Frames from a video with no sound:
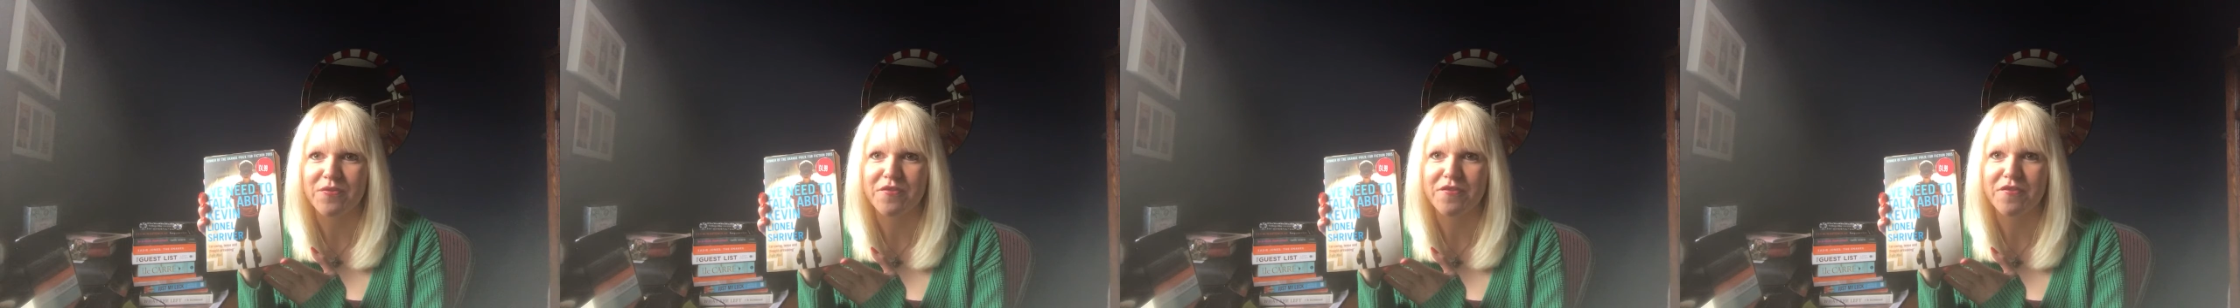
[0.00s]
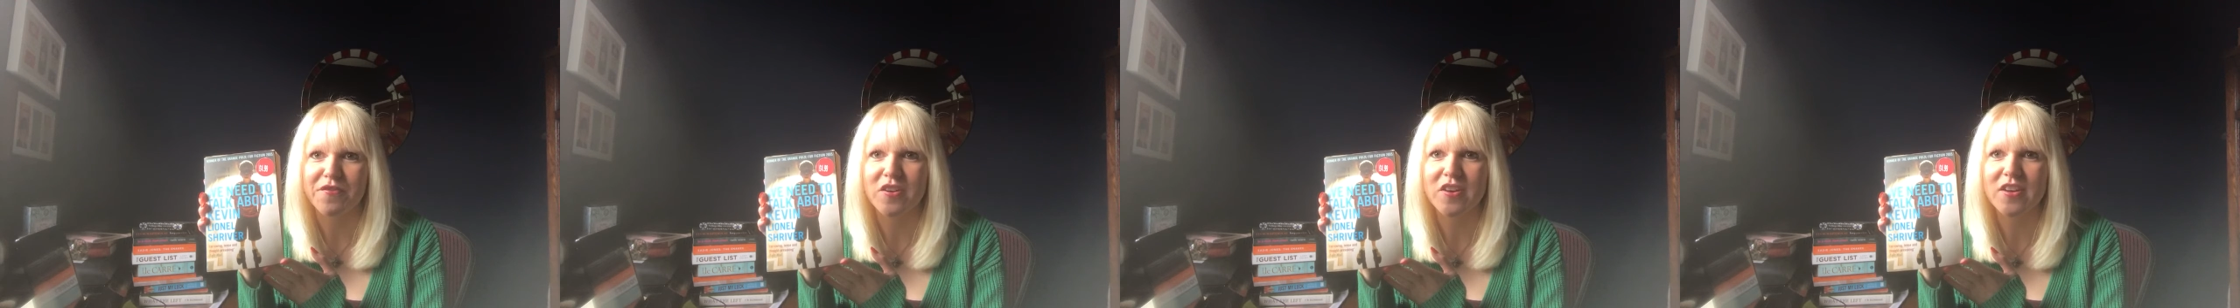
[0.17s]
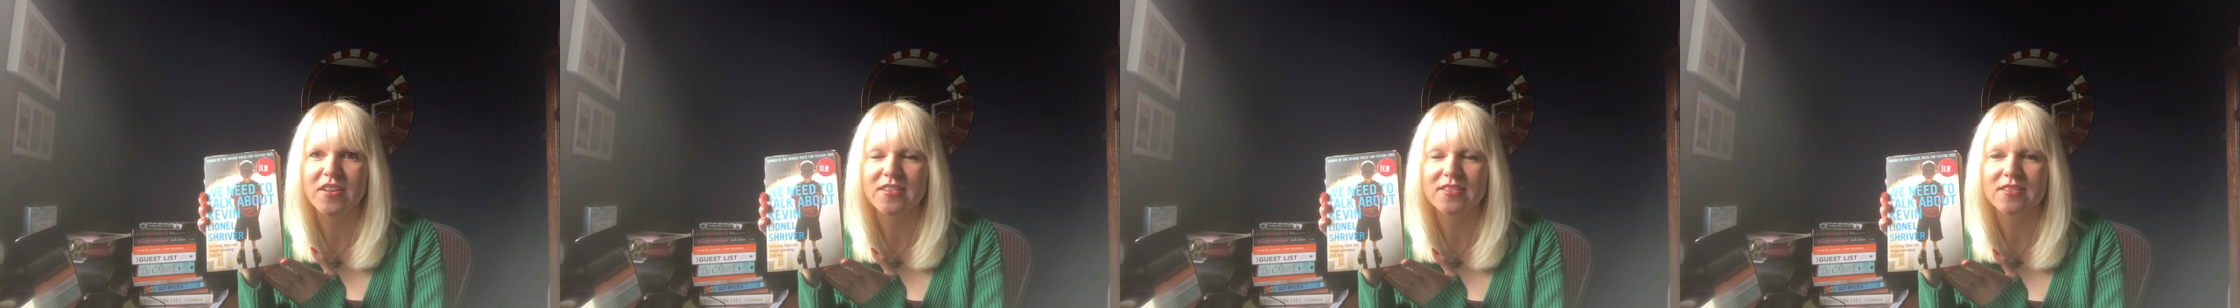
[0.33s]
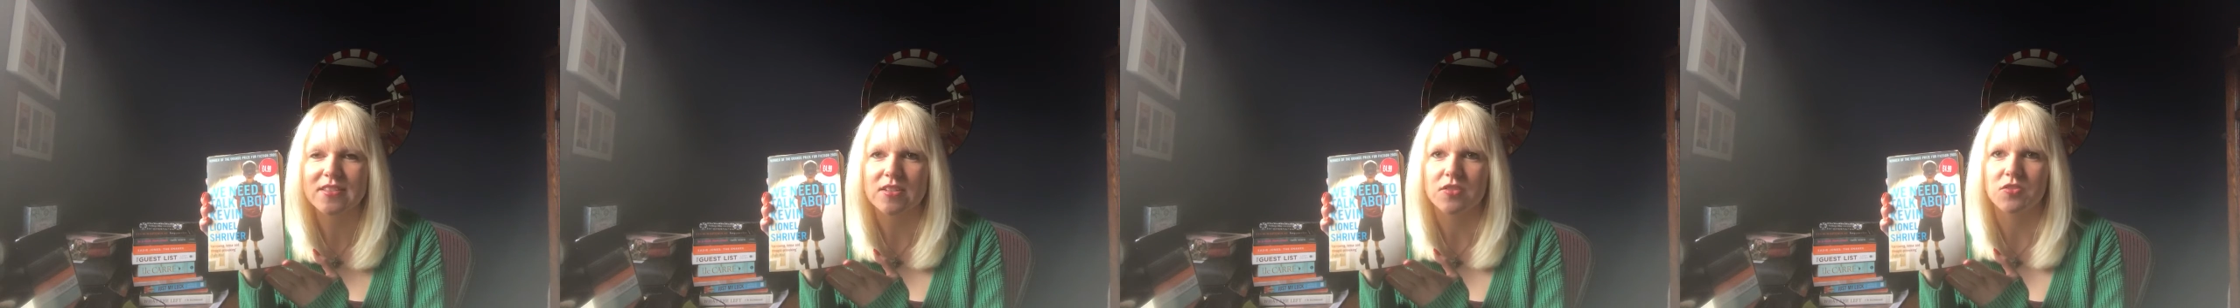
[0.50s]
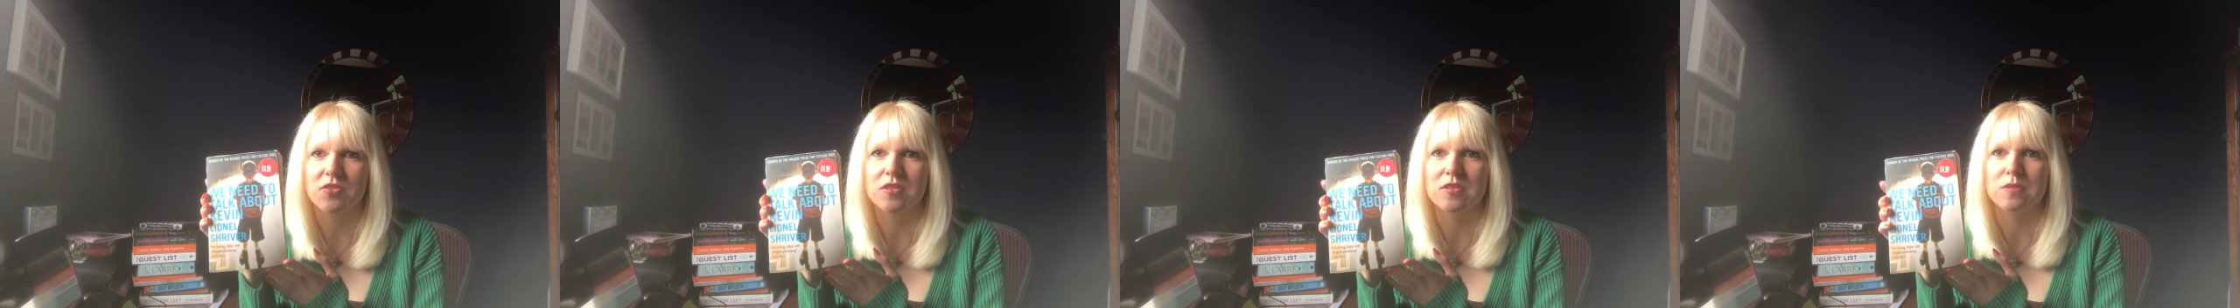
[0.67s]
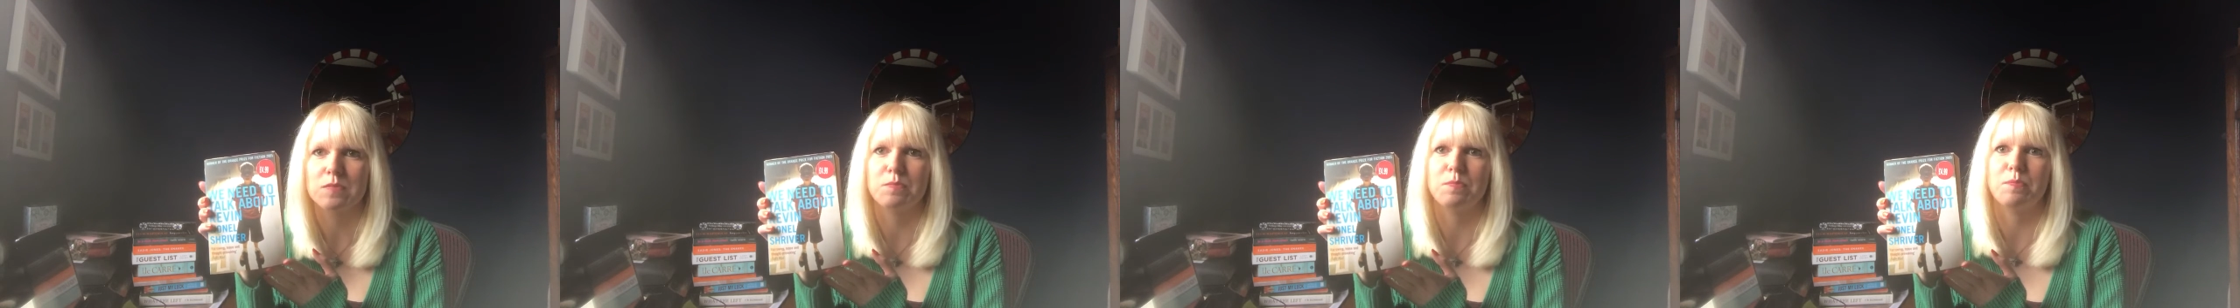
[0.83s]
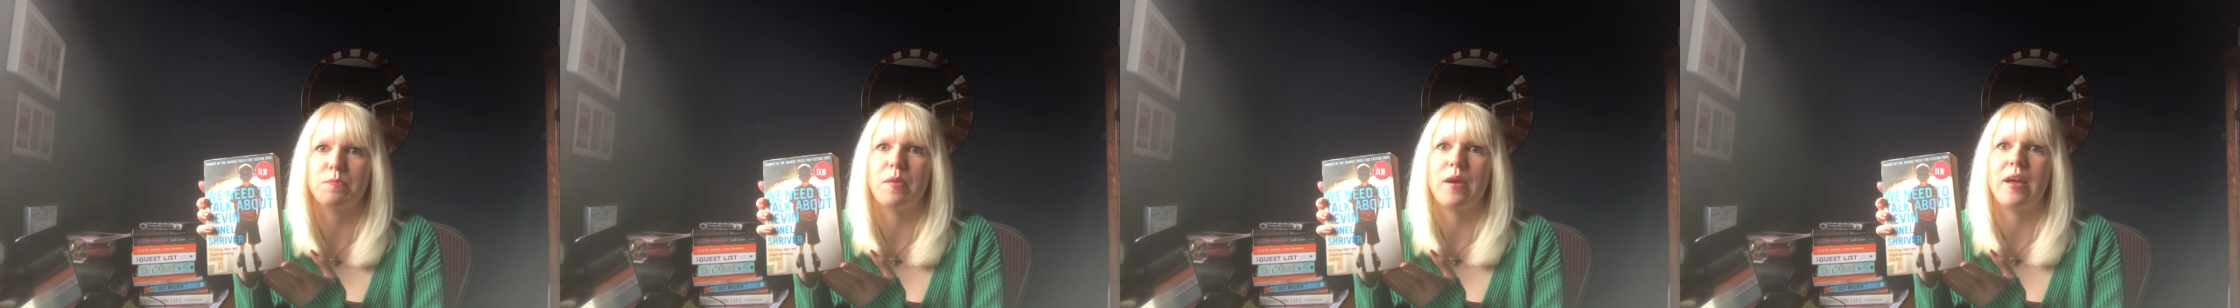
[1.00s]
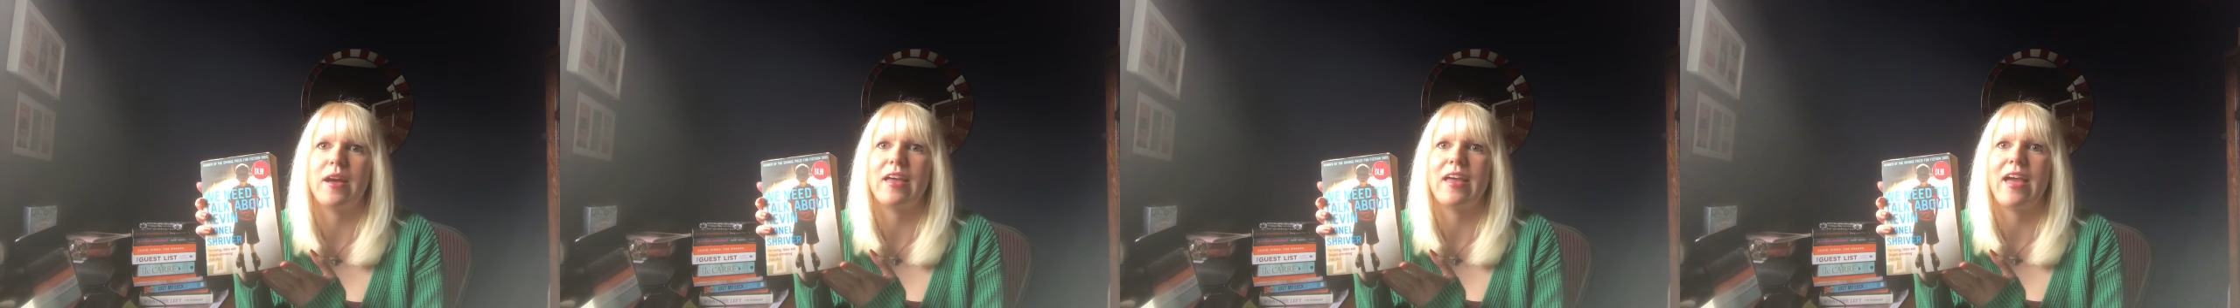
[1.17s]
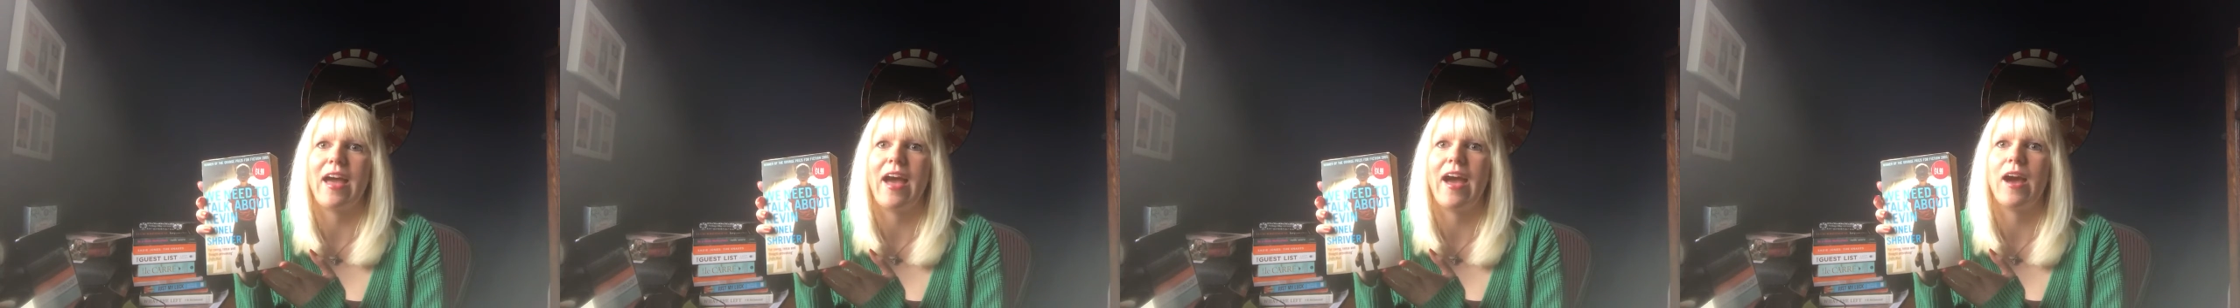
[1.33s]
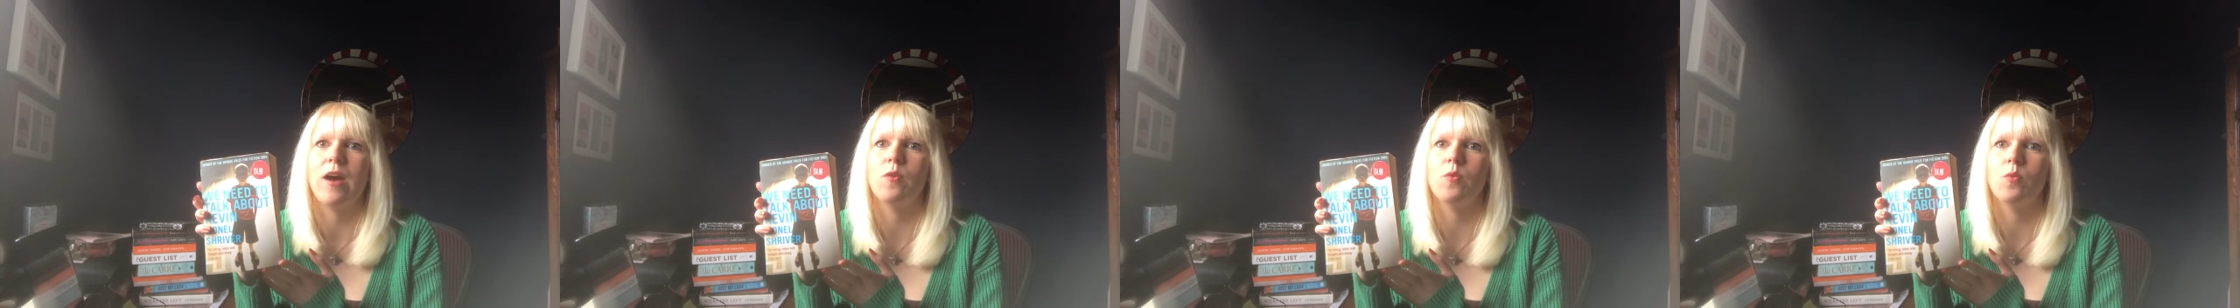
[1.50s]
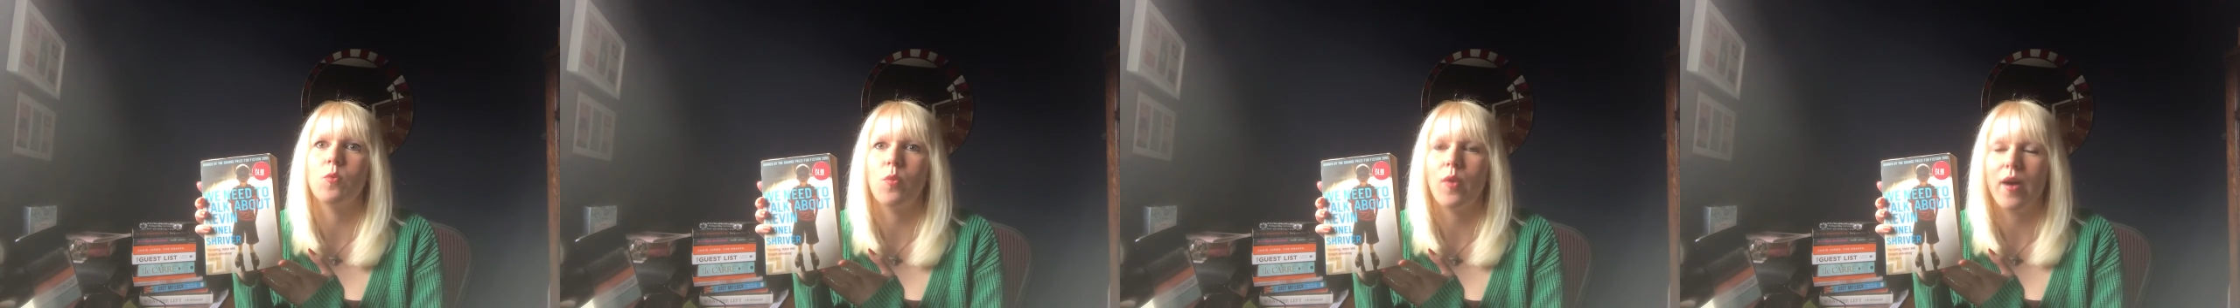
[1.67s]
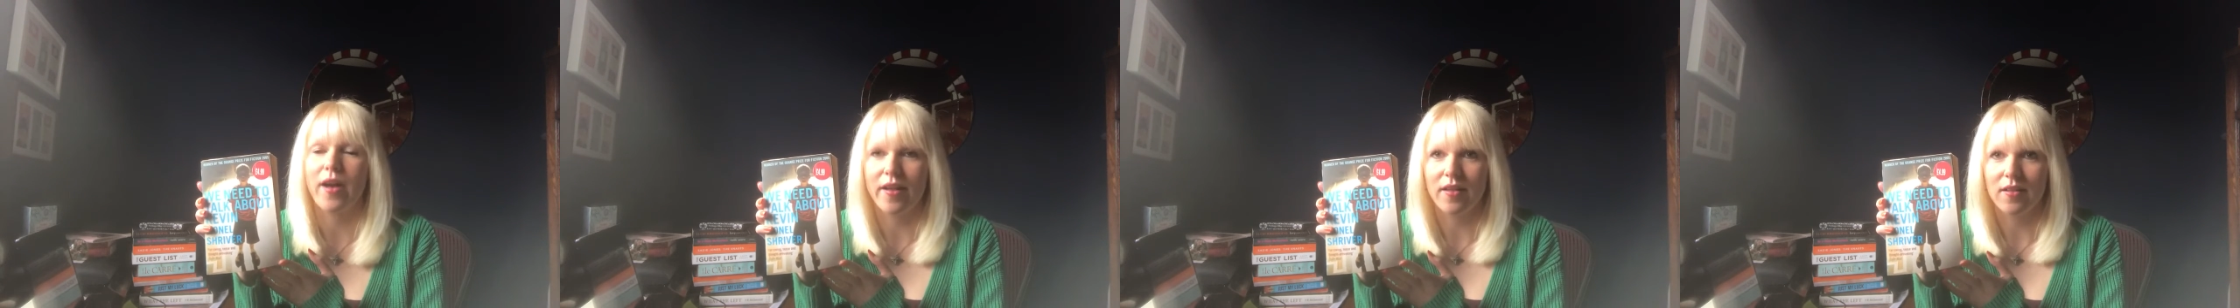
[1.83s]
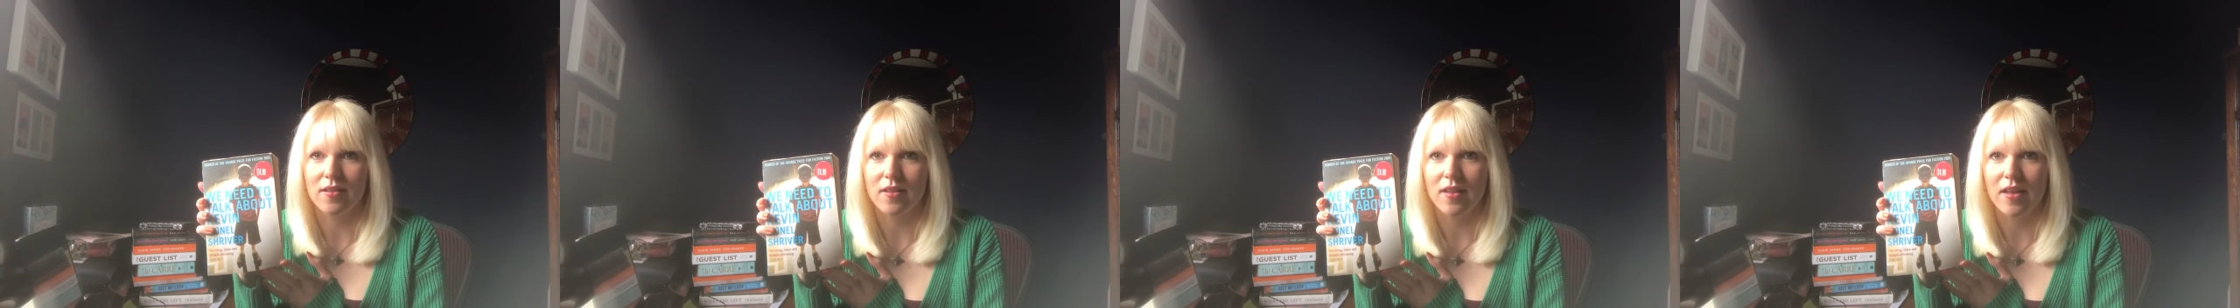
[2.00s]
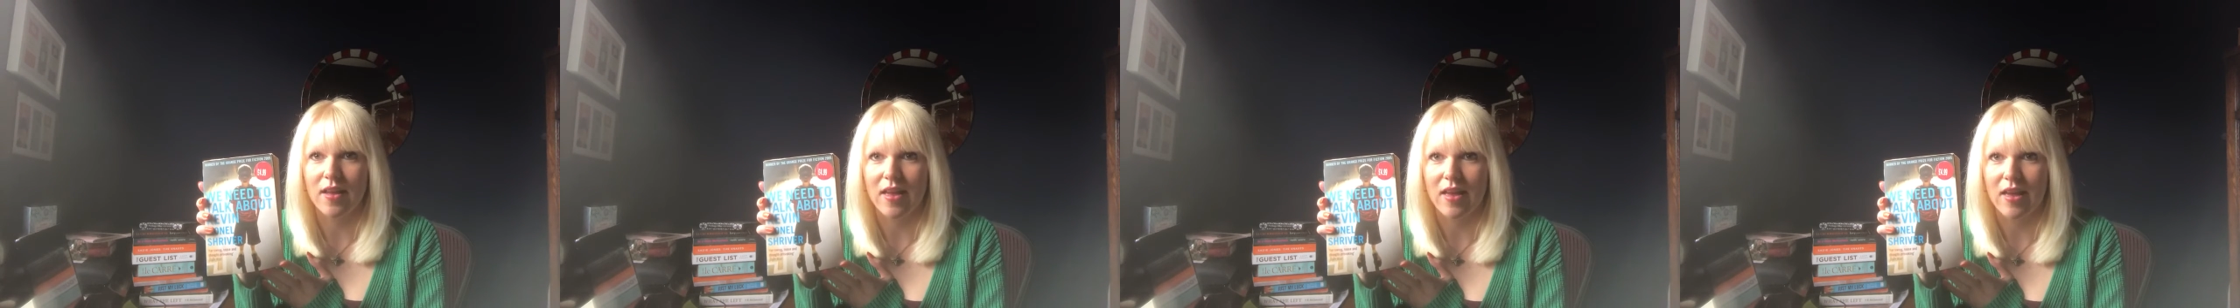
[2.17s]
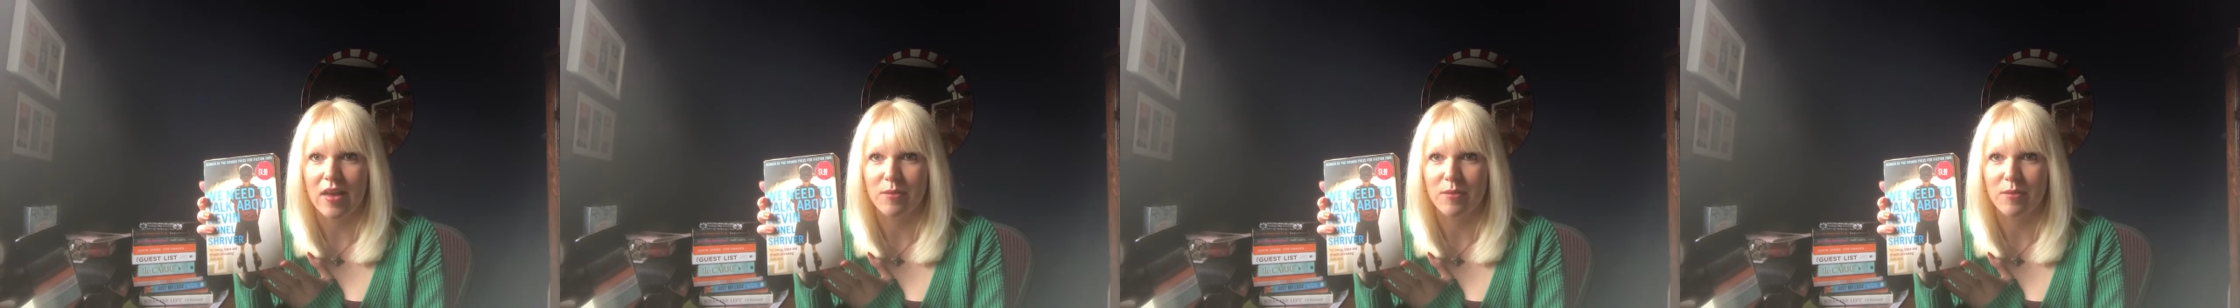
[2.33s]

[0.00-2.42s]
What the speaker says: firstly just by how well